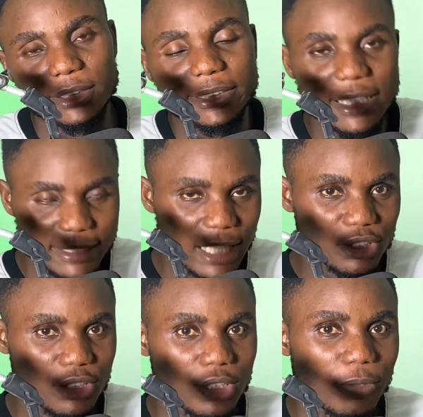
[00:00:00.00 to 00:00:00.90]
Just ask
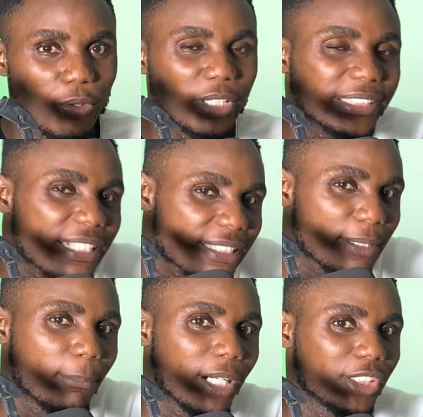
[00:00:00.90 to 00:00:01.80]
yourself, or just
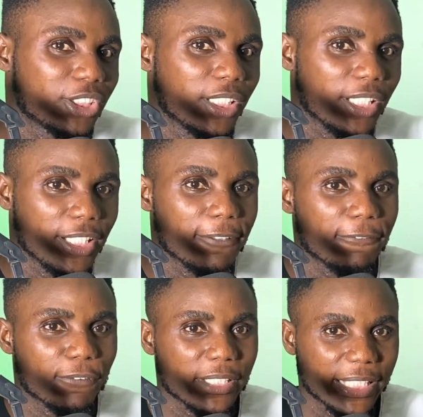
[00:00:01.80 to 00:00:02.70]
imagine
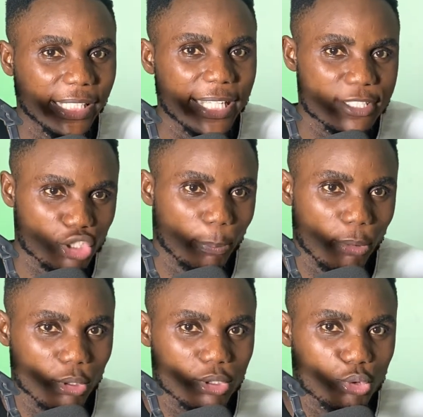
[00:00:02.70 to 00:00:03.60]
if they get
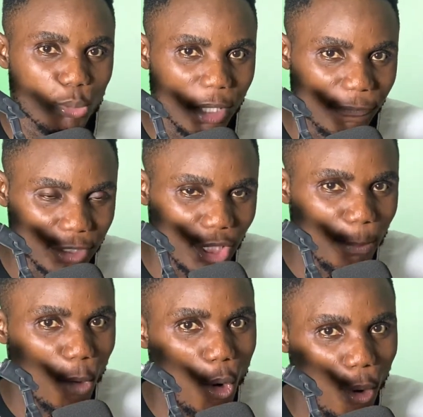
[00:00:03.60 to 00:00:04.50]
support to manufacture
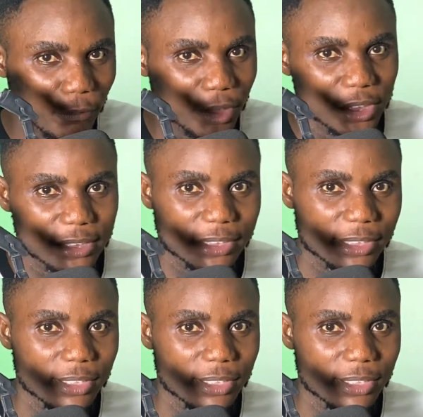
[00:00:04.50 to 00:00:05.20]
more of this.